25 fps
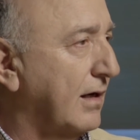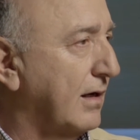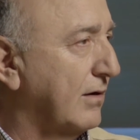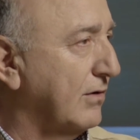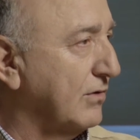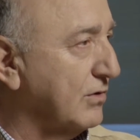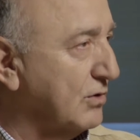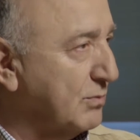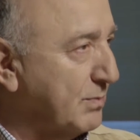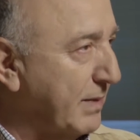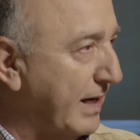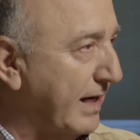
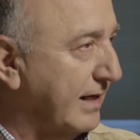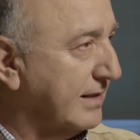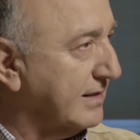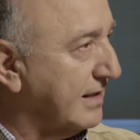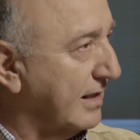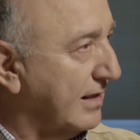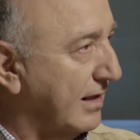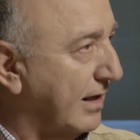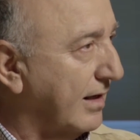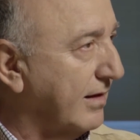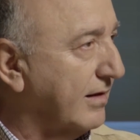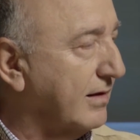Uzbeks
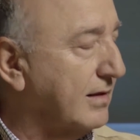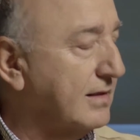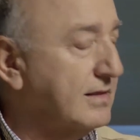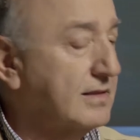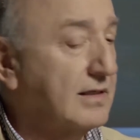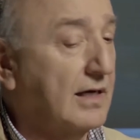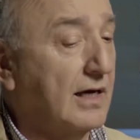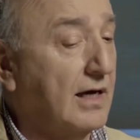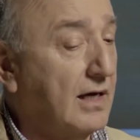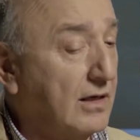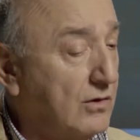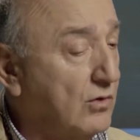and others,
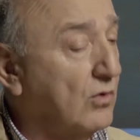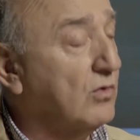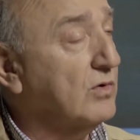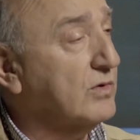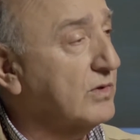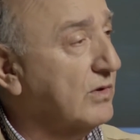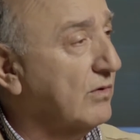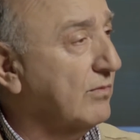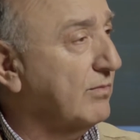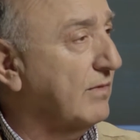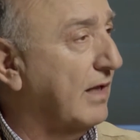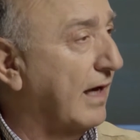and
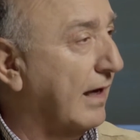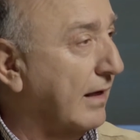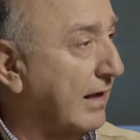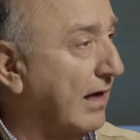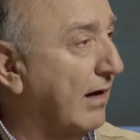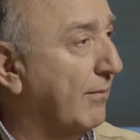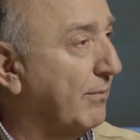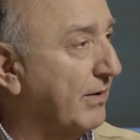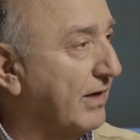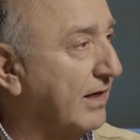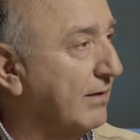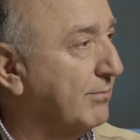also
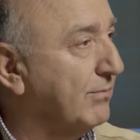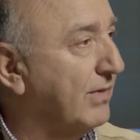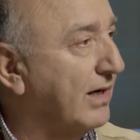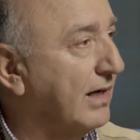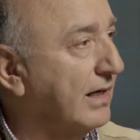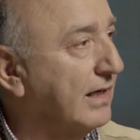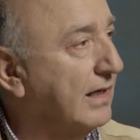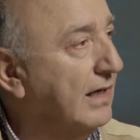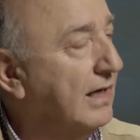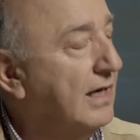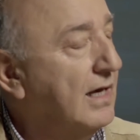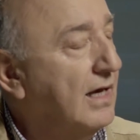accompanied
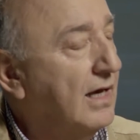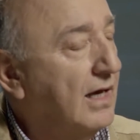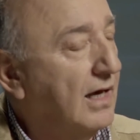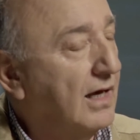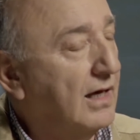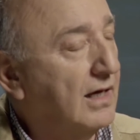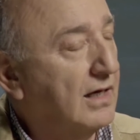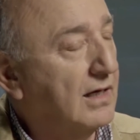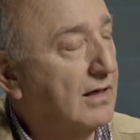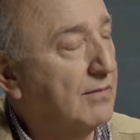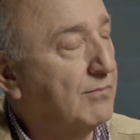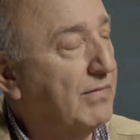by
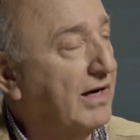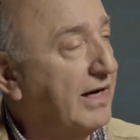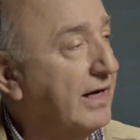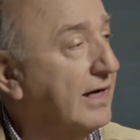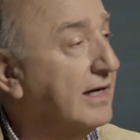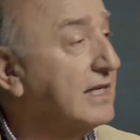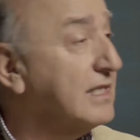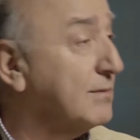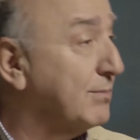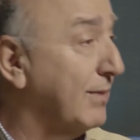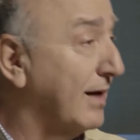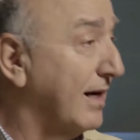
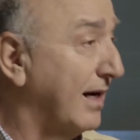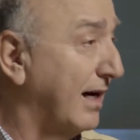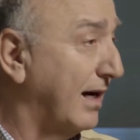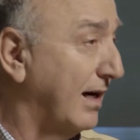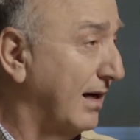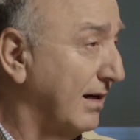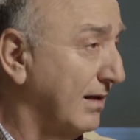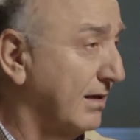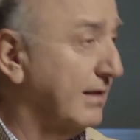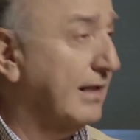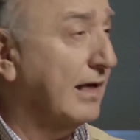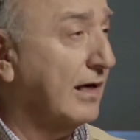Hezbollah,
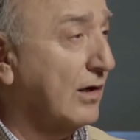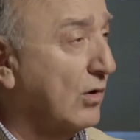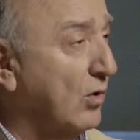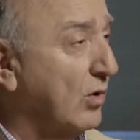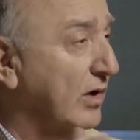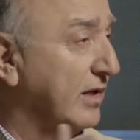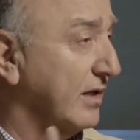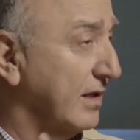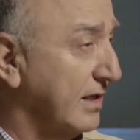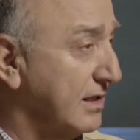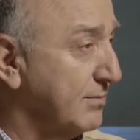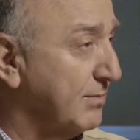they call
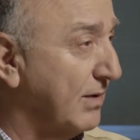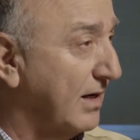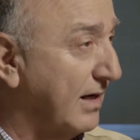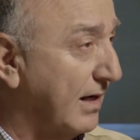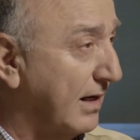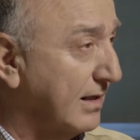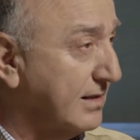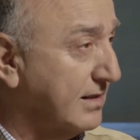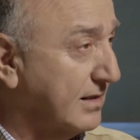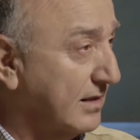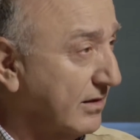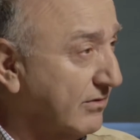it
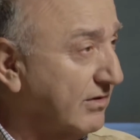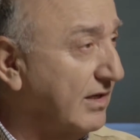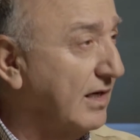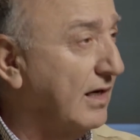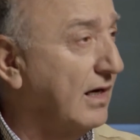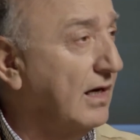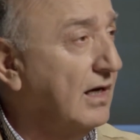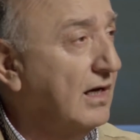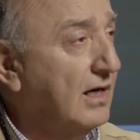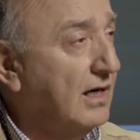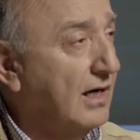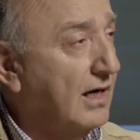Hezbollah
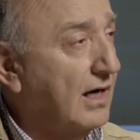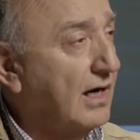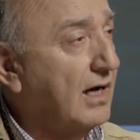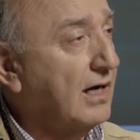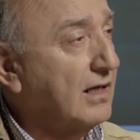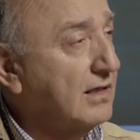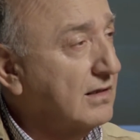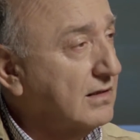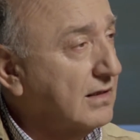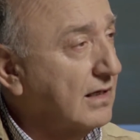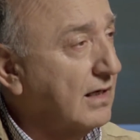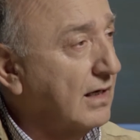Syria,
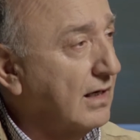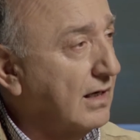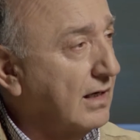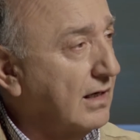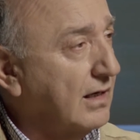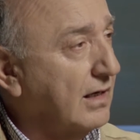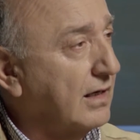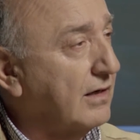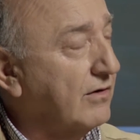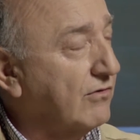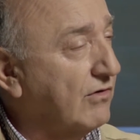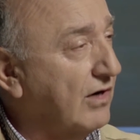and
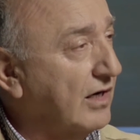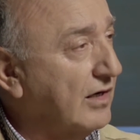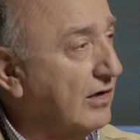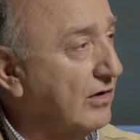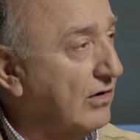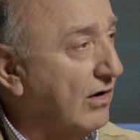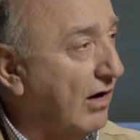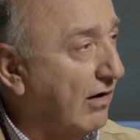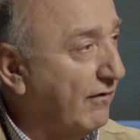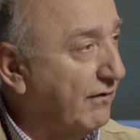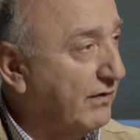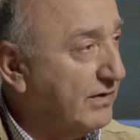Iranian
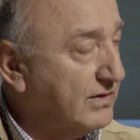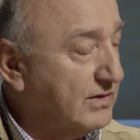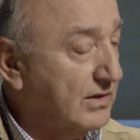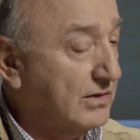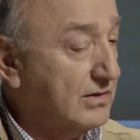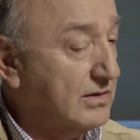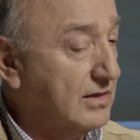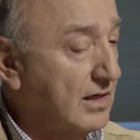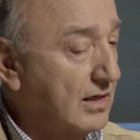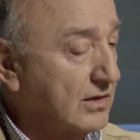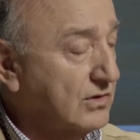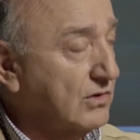
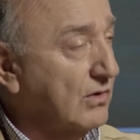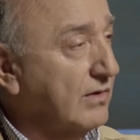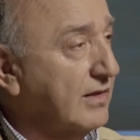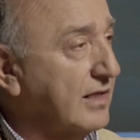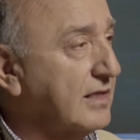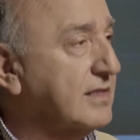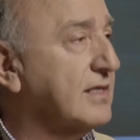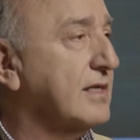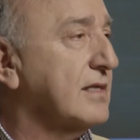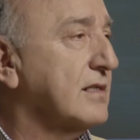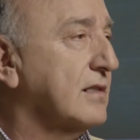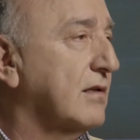officers. So
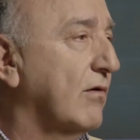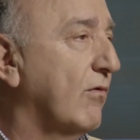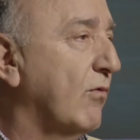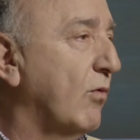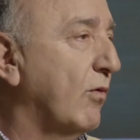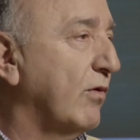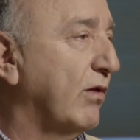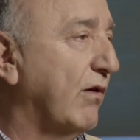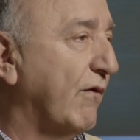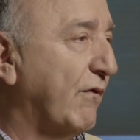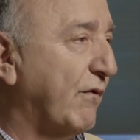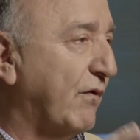this is
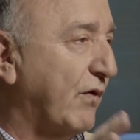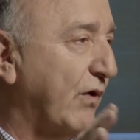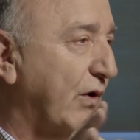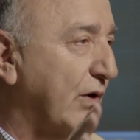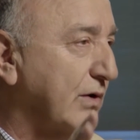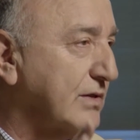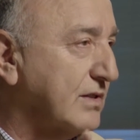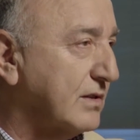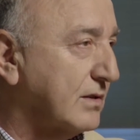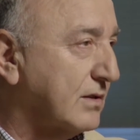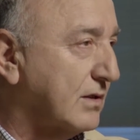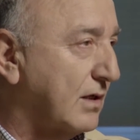the
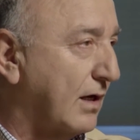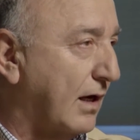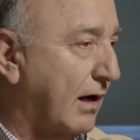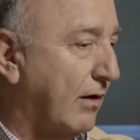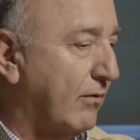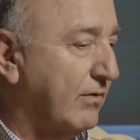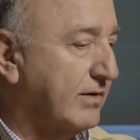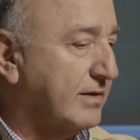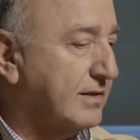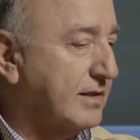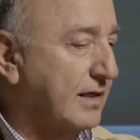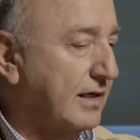first, I
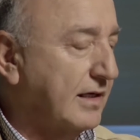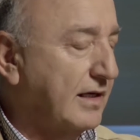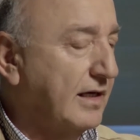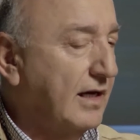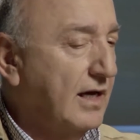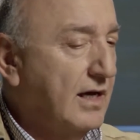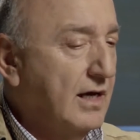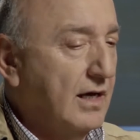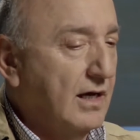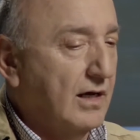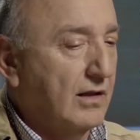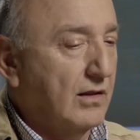would say,
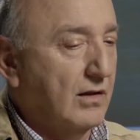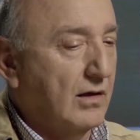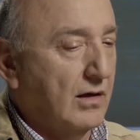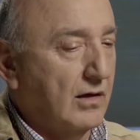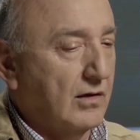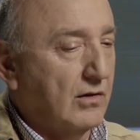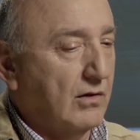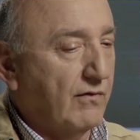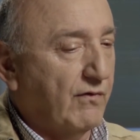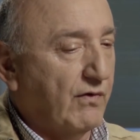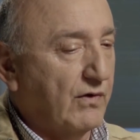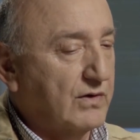
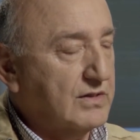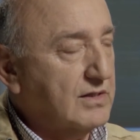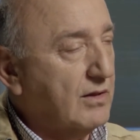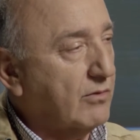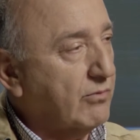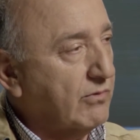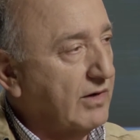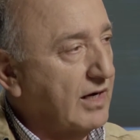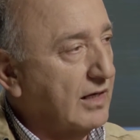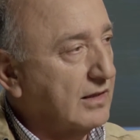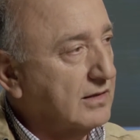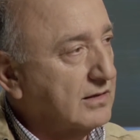the first
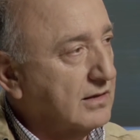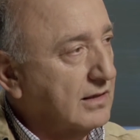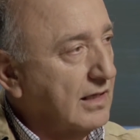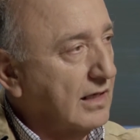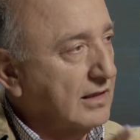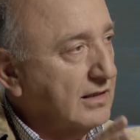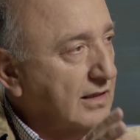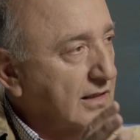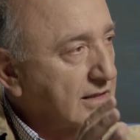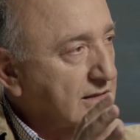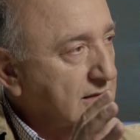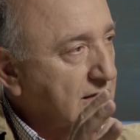threat
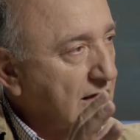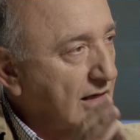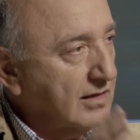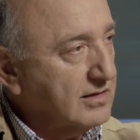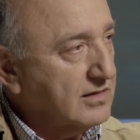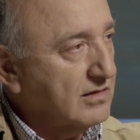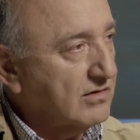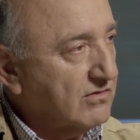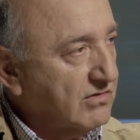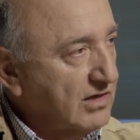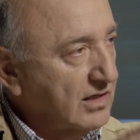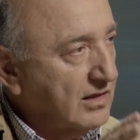that is
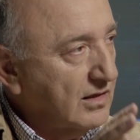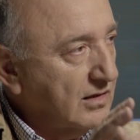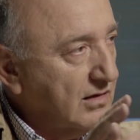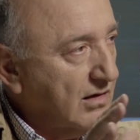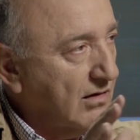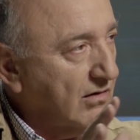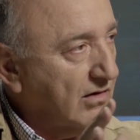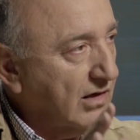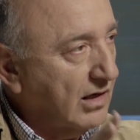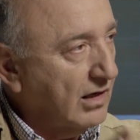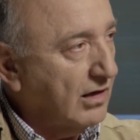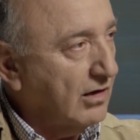concentrated
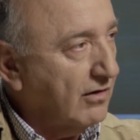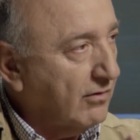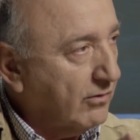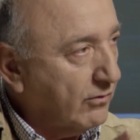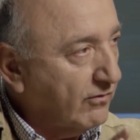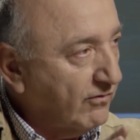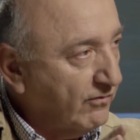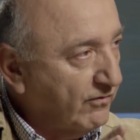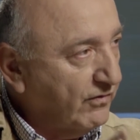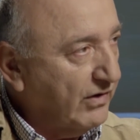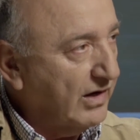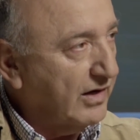on our
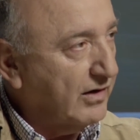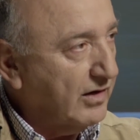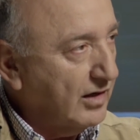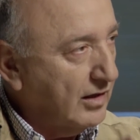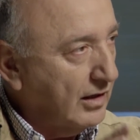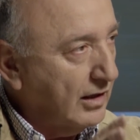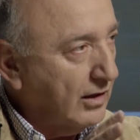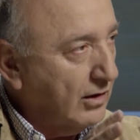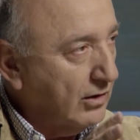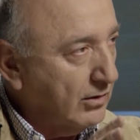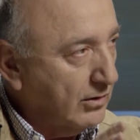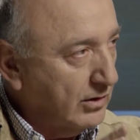
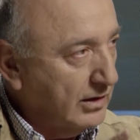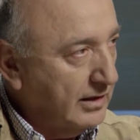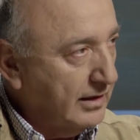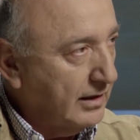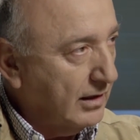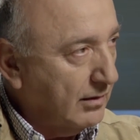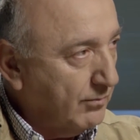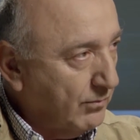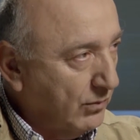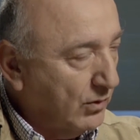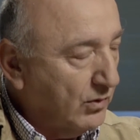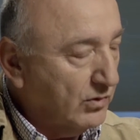very
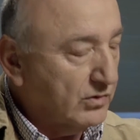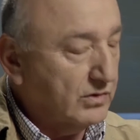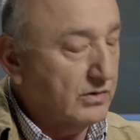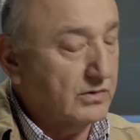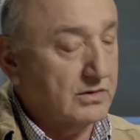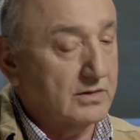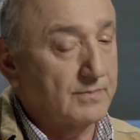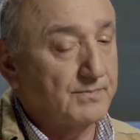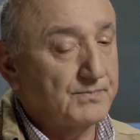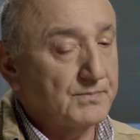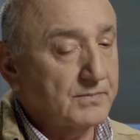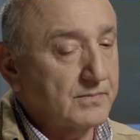near borders.